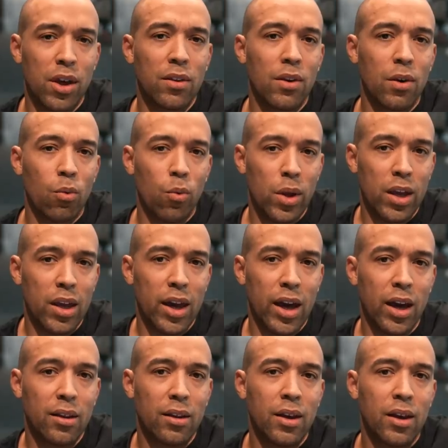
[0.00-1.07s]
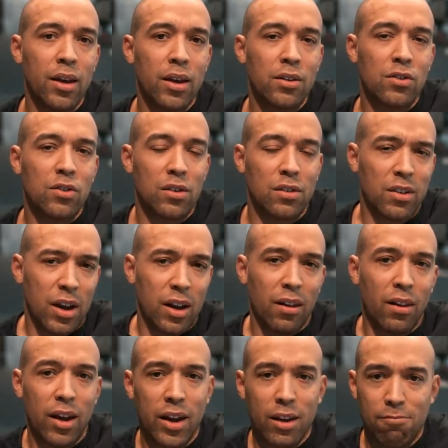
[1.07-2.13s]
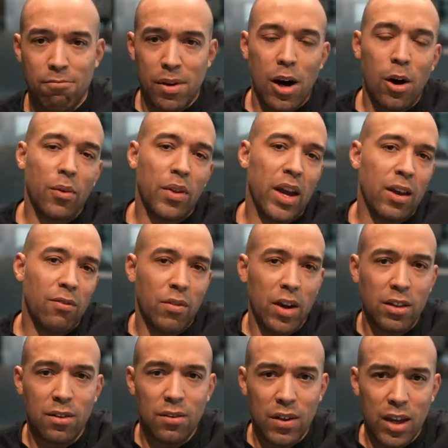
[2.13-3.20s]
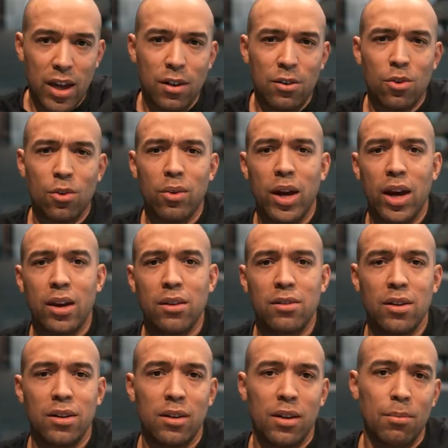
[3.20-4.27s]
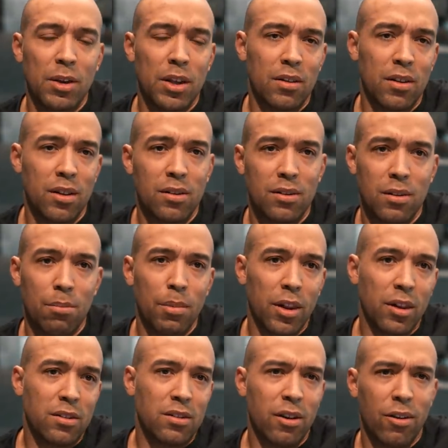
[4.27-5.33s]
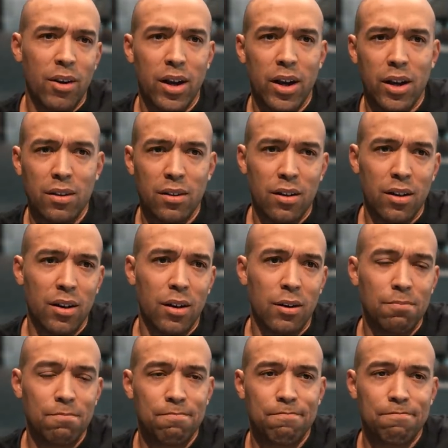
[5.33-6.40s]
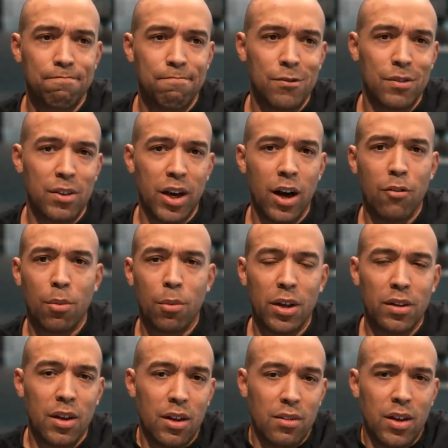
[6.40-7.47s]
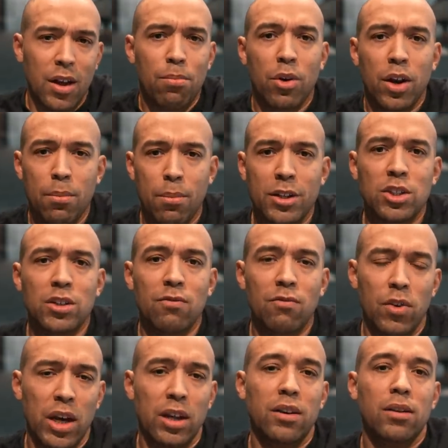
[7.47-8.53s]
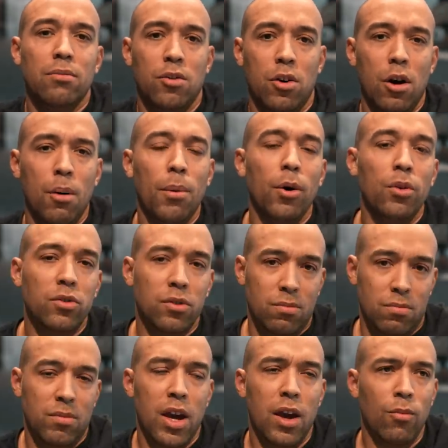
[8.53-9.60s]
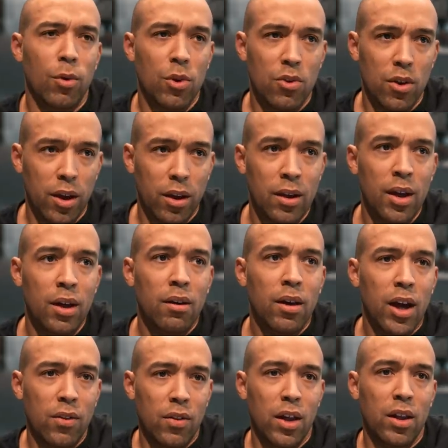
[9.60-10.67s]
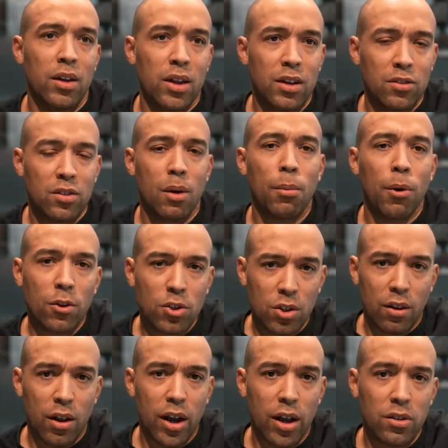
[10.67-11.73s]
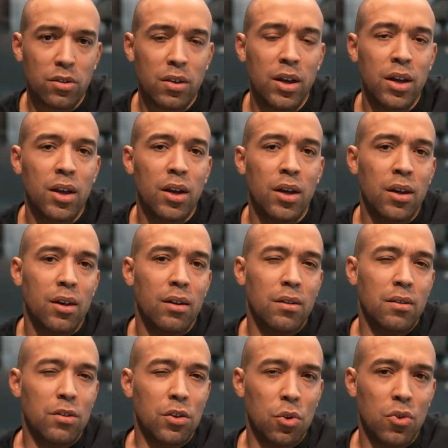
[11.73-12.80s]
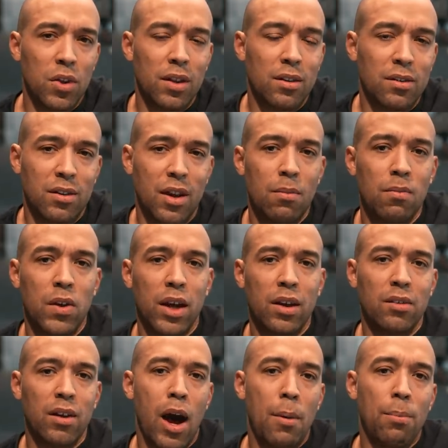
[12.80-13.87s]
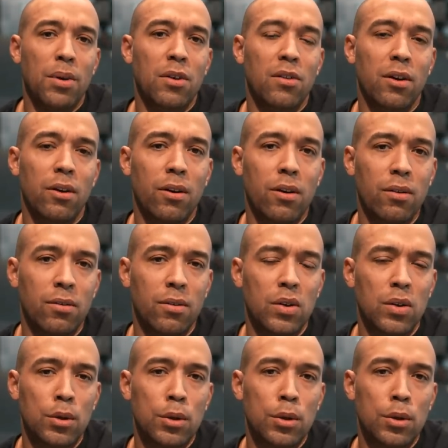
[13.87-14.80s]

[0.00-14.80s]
thing that we get? Just kind of like how they invented the internet. And I mean, the, the military and the, the government, they, they pretty much invent almost everything and then it's commercialized. Do you think the same thing has happened here?